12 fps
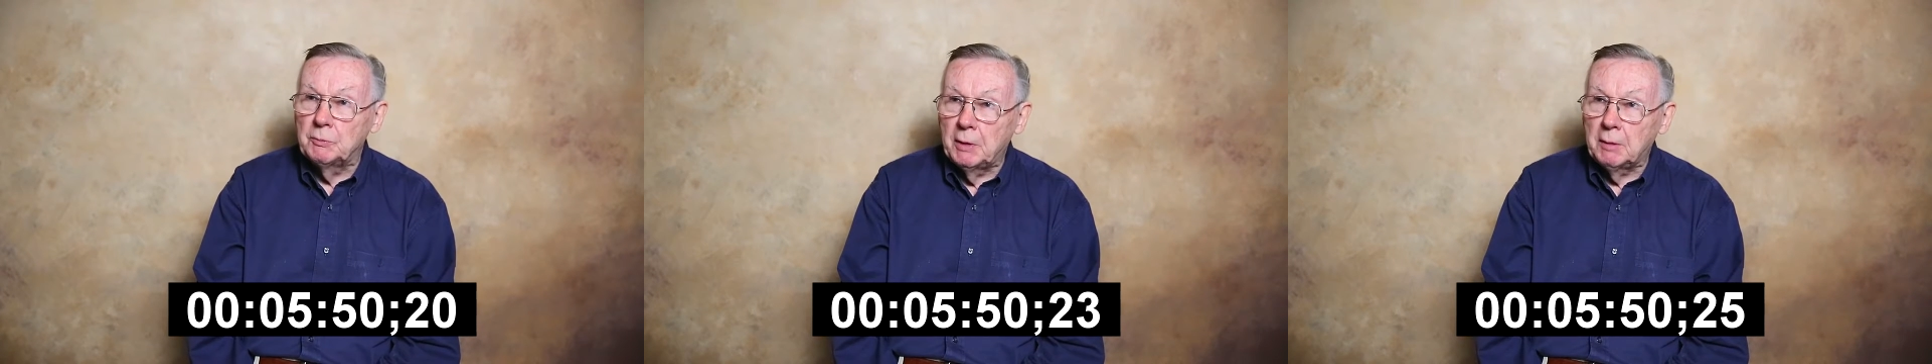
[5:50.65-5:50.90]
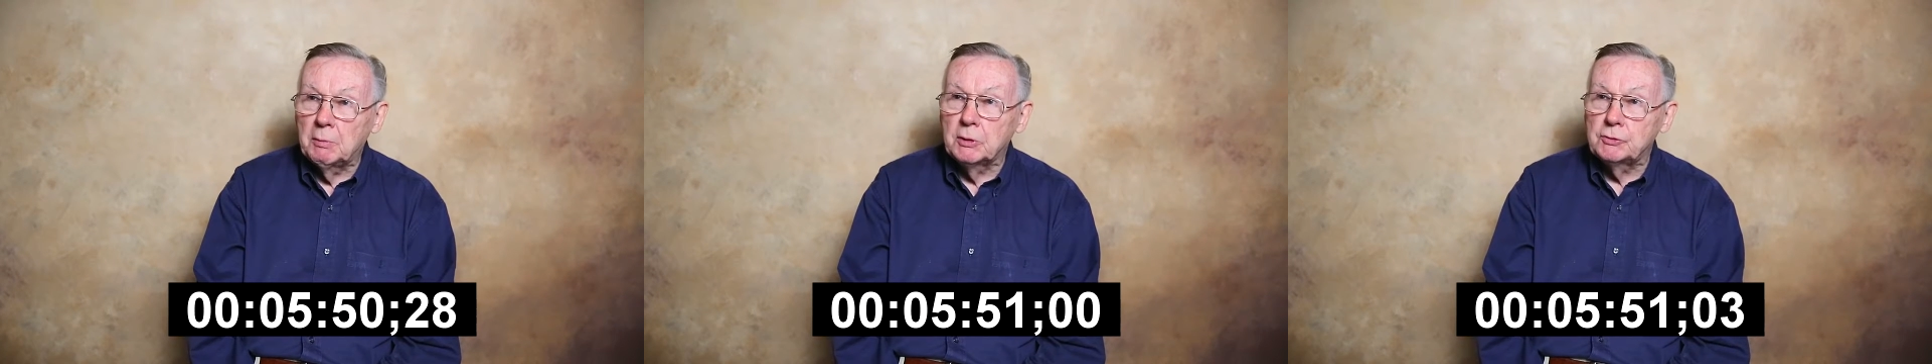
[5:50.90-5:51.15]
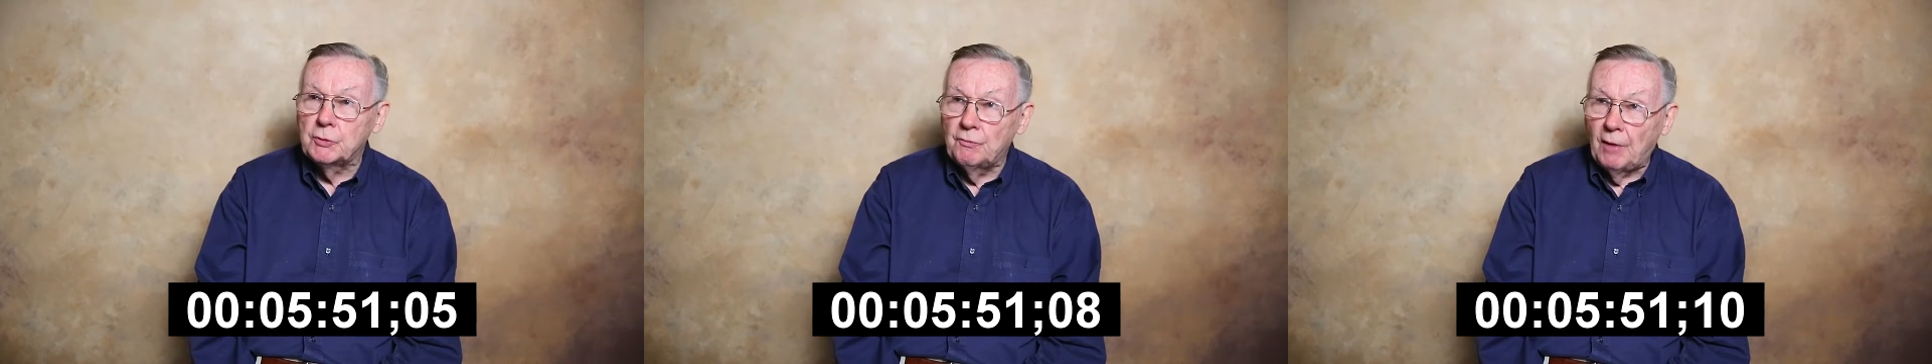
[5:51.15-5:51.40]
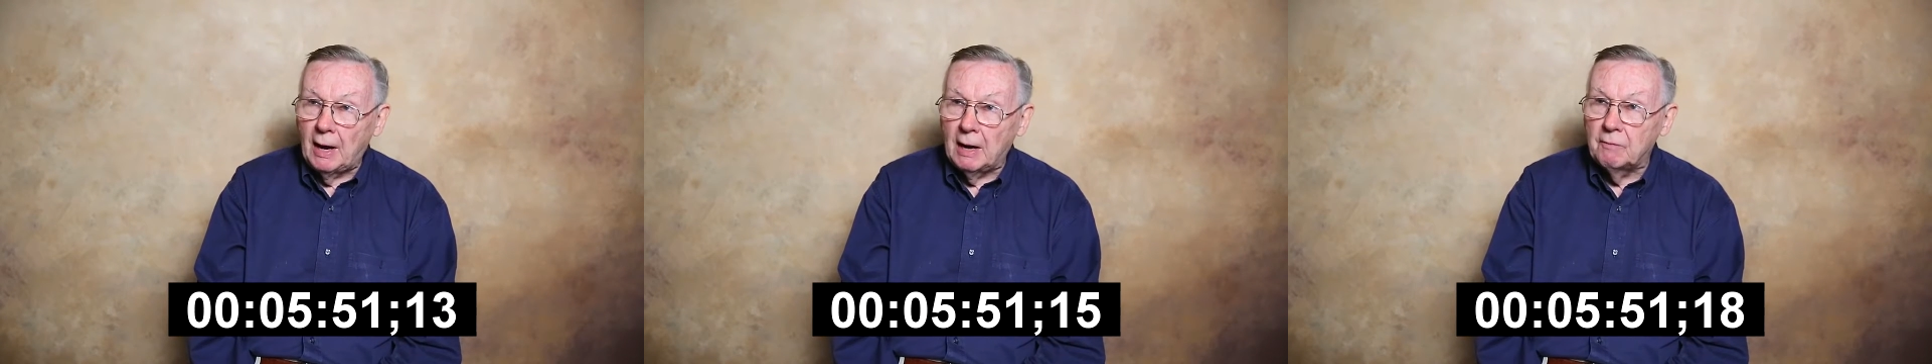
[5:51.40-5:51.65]
that have been able to
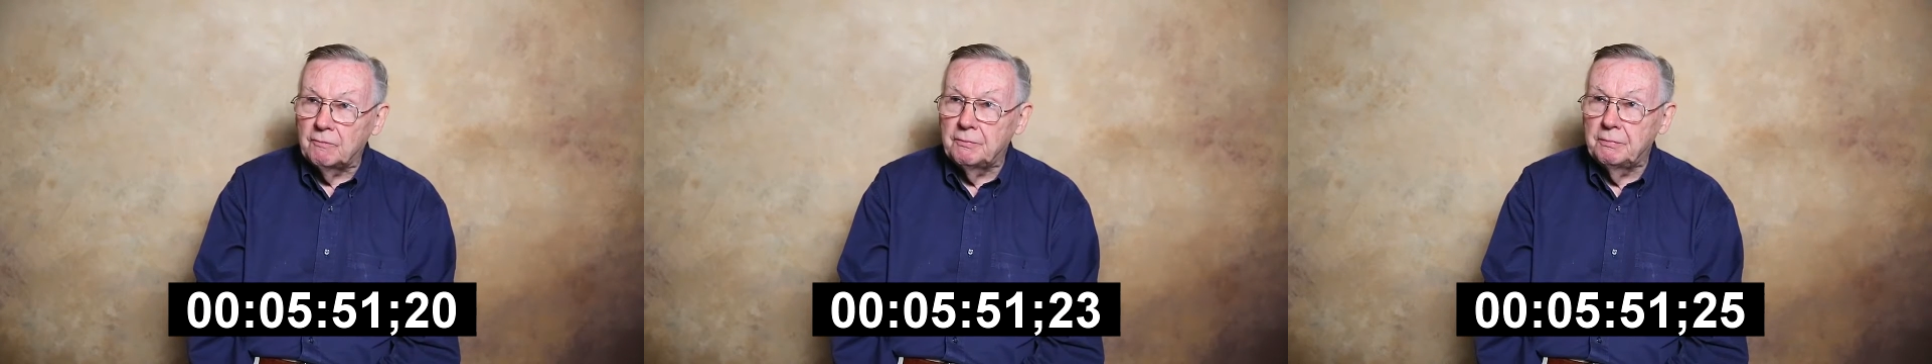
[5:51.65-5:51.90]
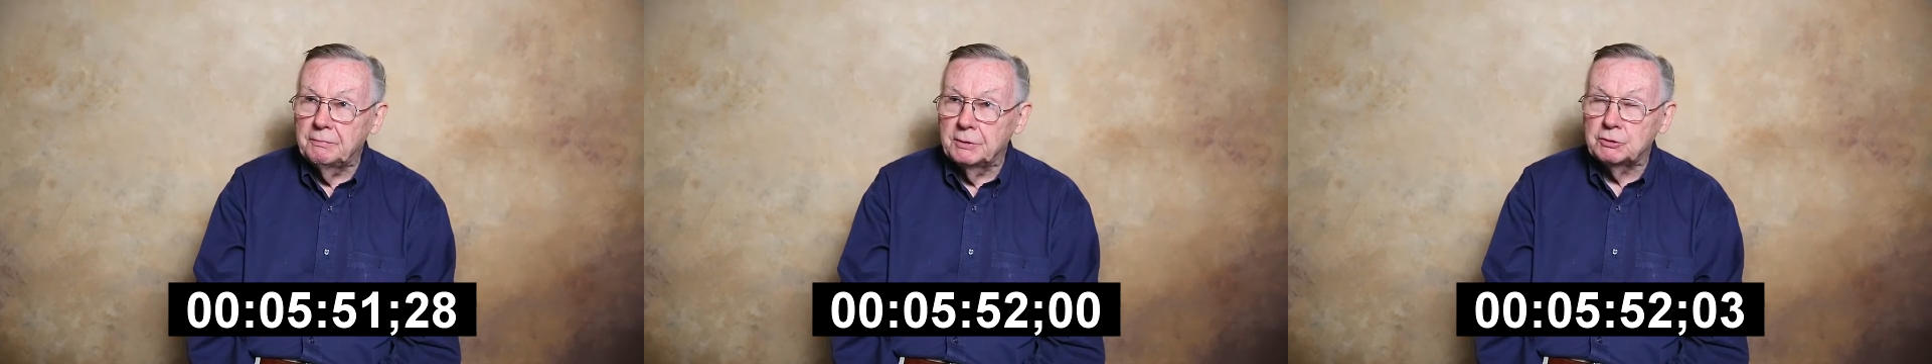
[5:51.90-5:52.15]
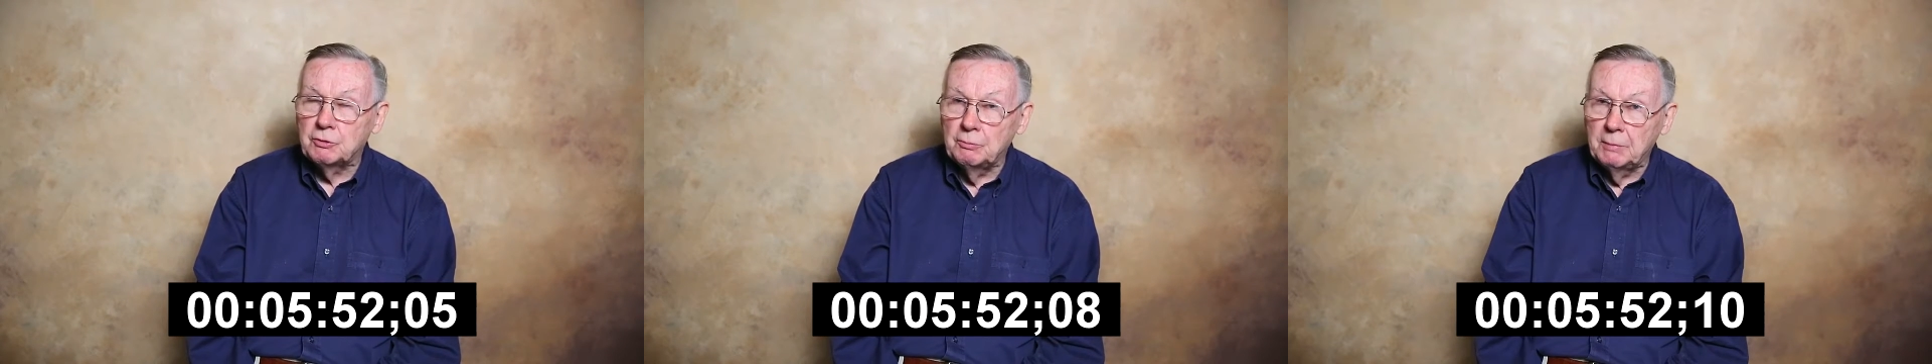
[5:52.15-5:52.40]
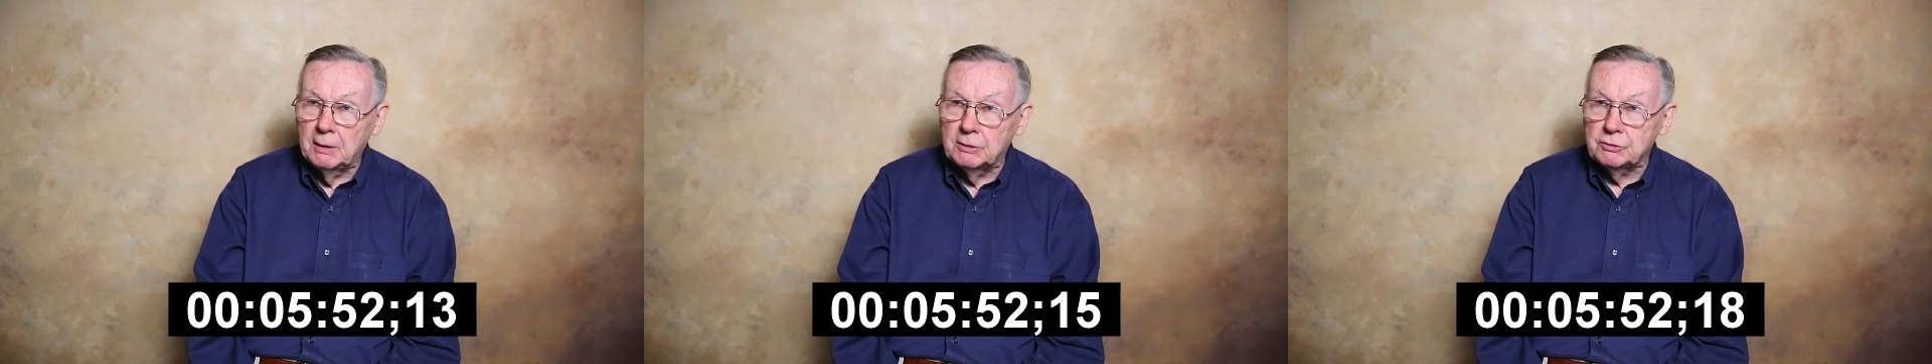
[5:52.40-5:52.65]
survive this
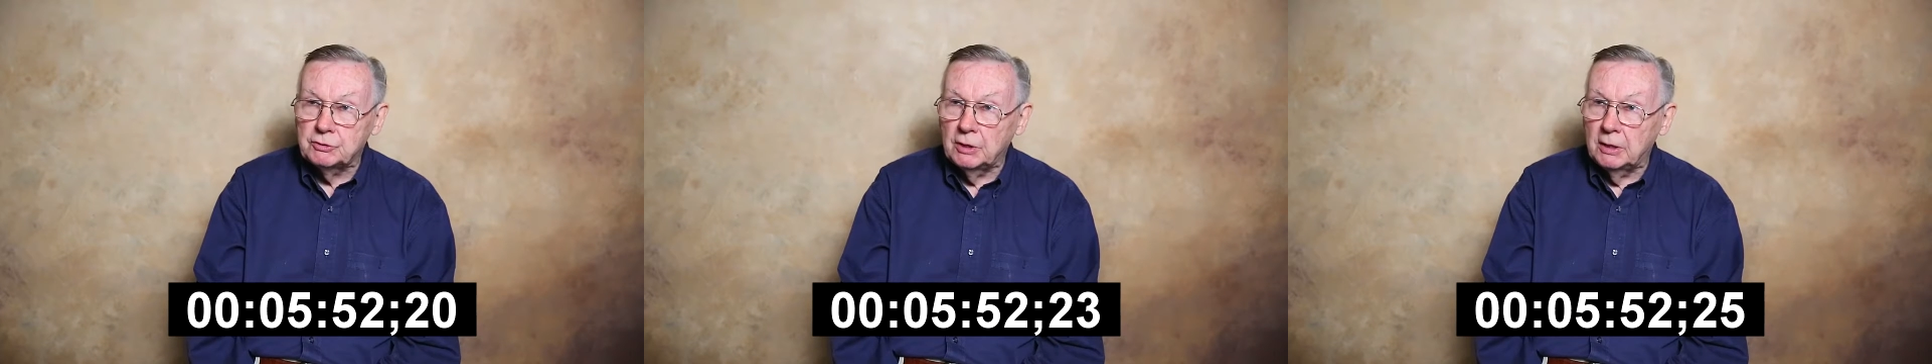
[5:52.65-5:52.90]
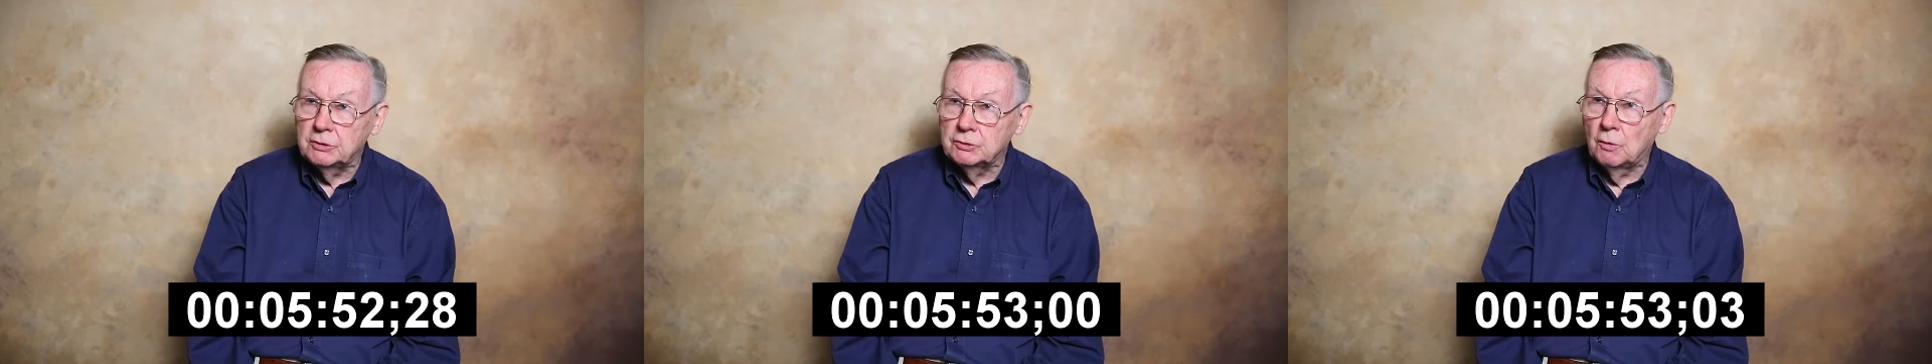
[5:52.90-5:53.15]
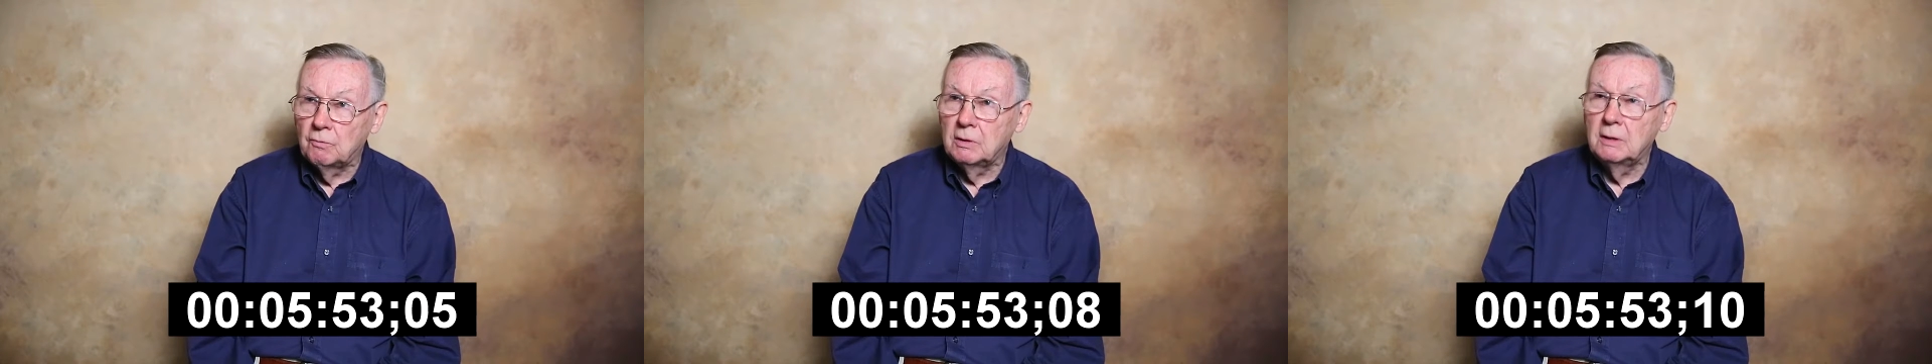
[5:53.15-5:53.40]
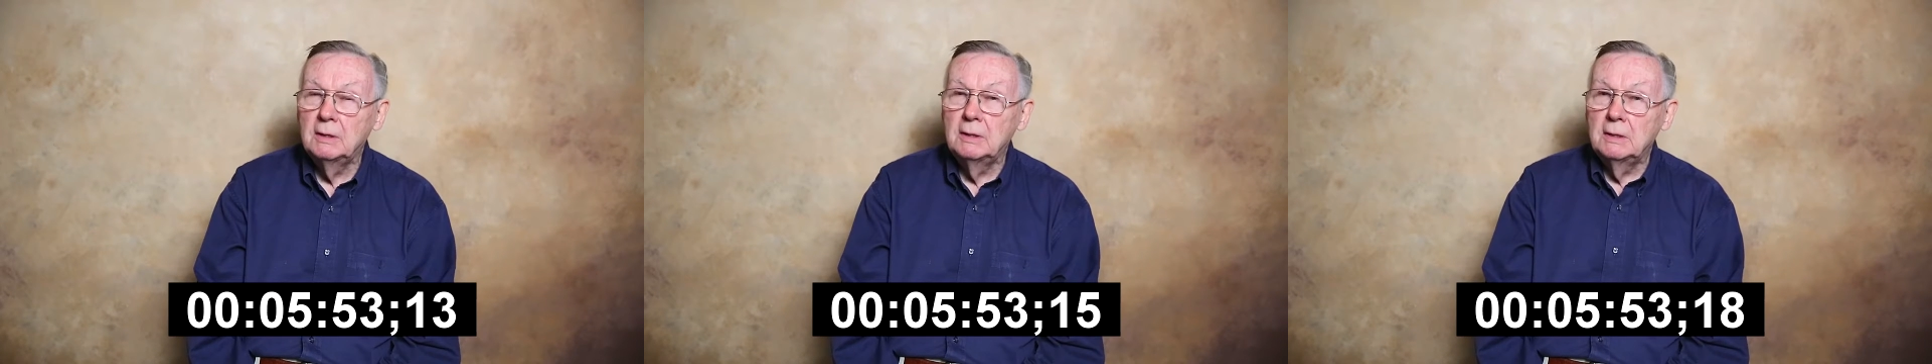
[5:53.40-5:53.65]
tremendous changeover.